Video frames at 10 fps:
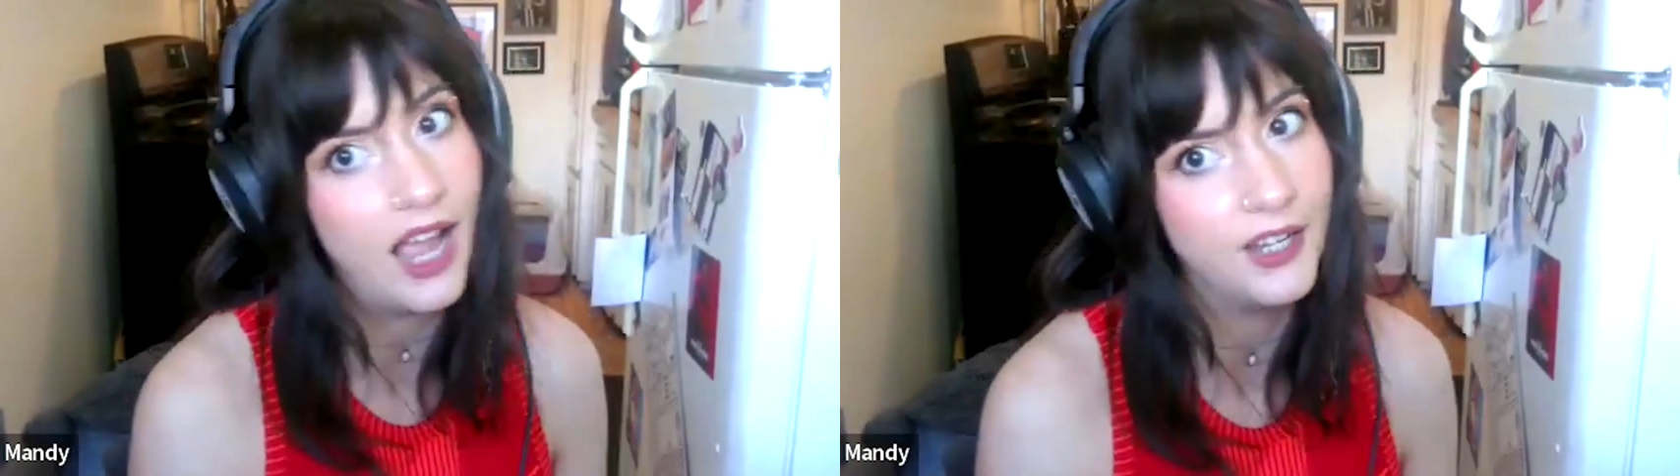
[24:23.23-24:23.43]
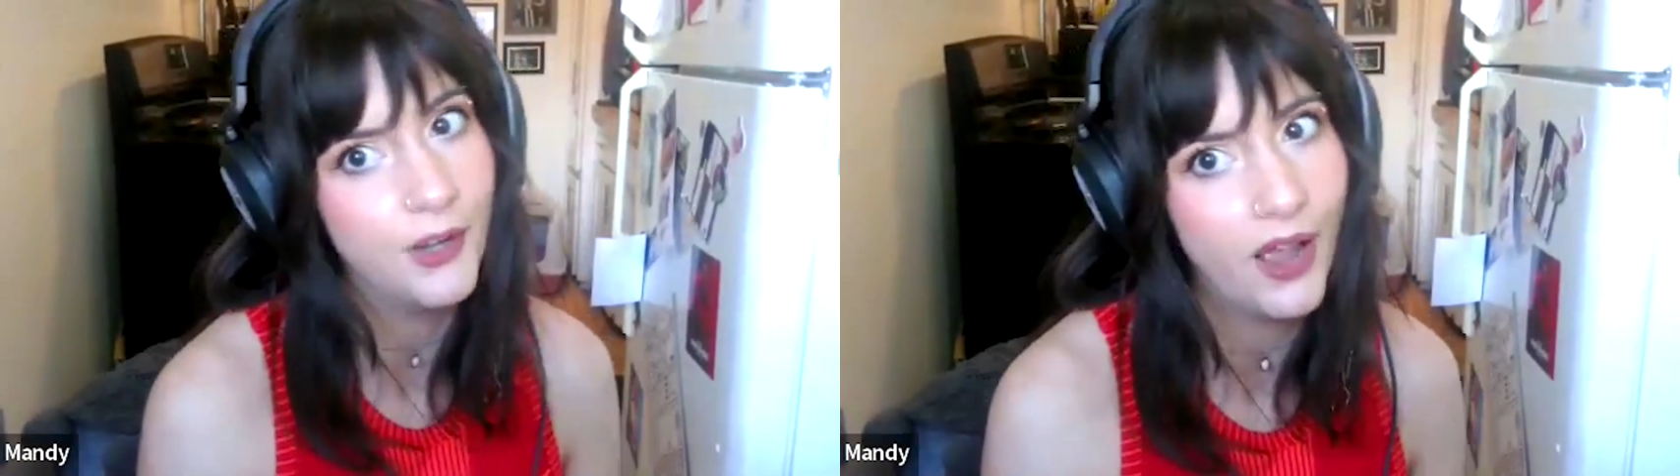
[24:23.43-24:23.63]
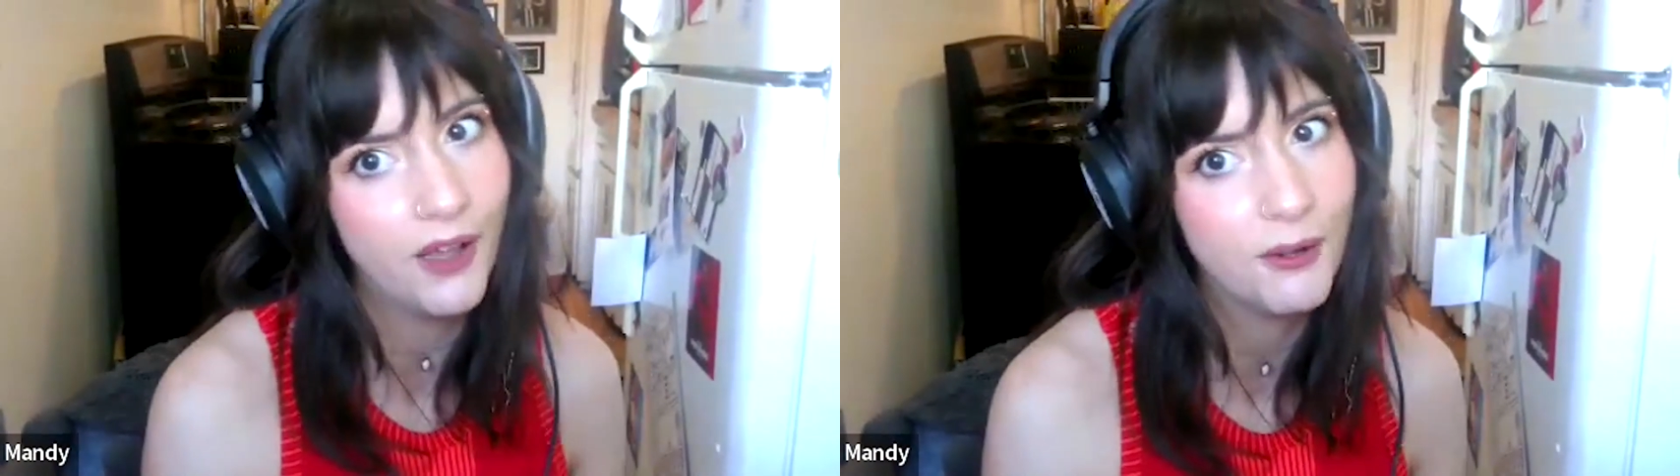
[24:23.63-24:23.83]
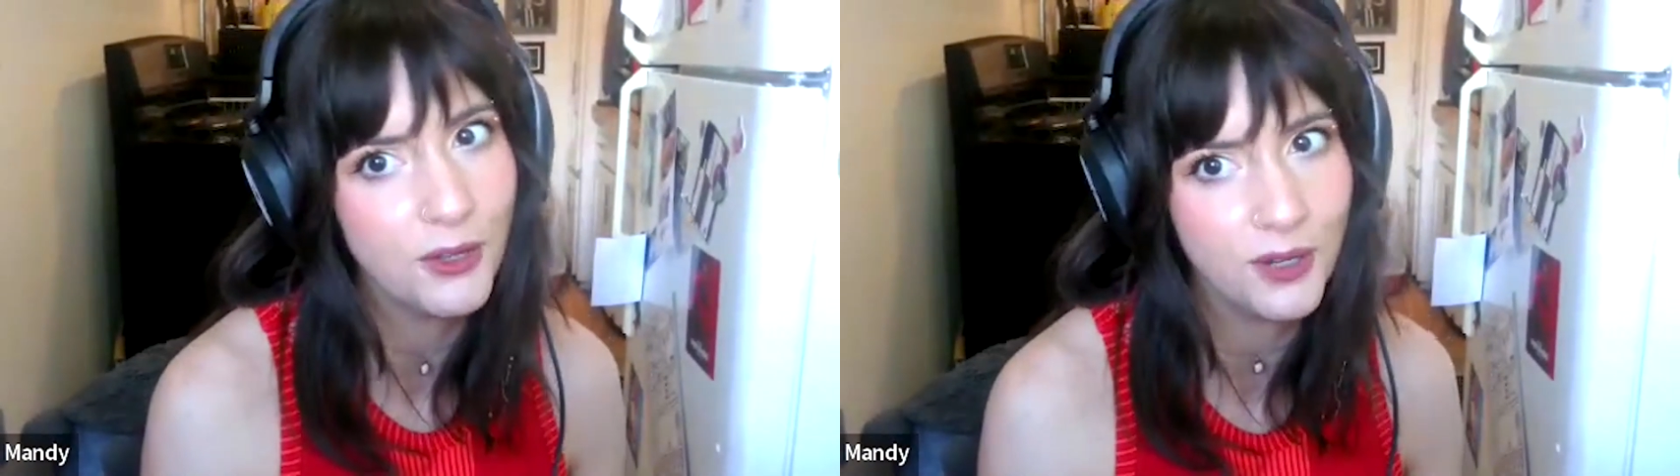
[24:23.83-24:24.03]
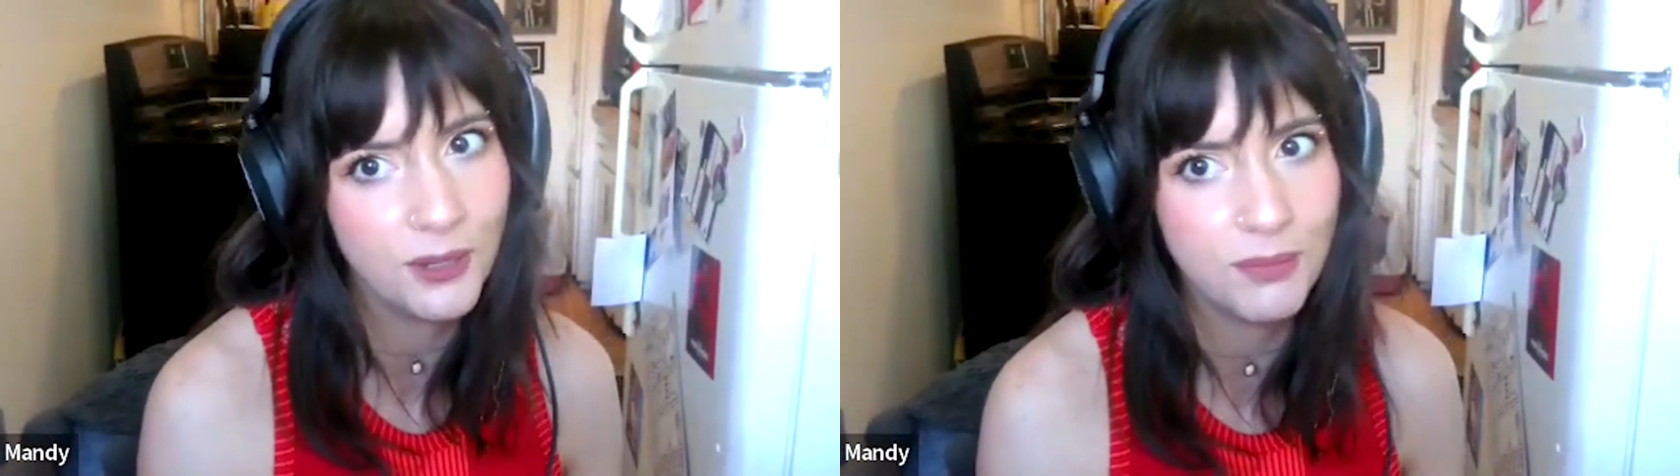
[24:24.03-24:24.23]
I know how
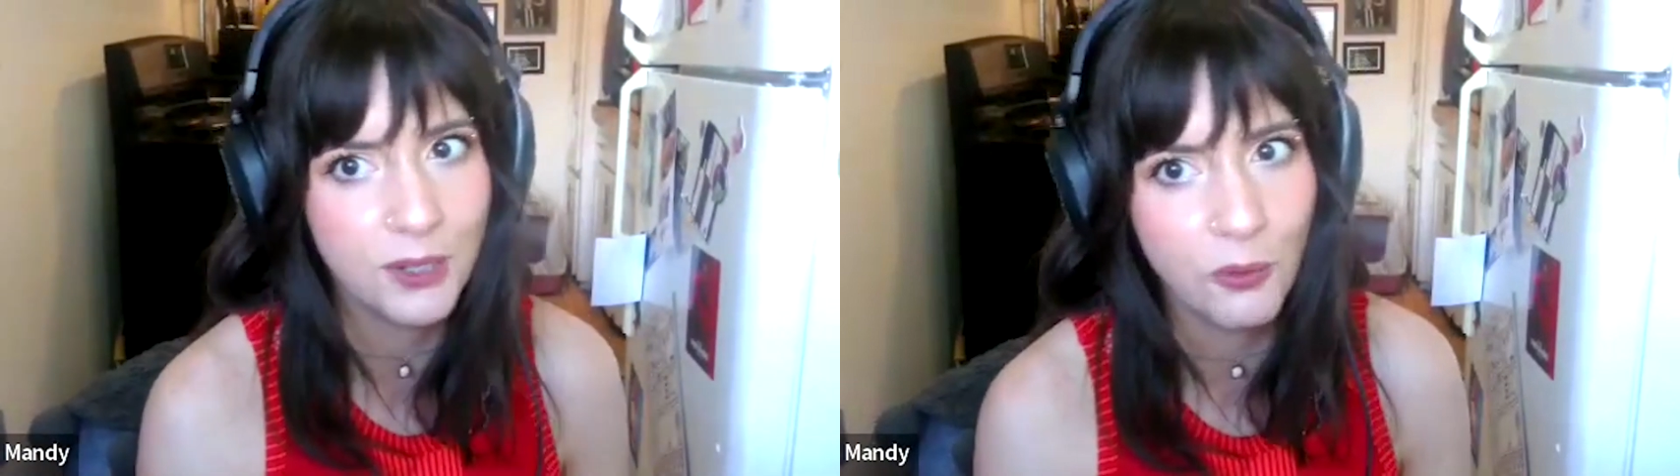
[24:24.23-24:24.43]
you can be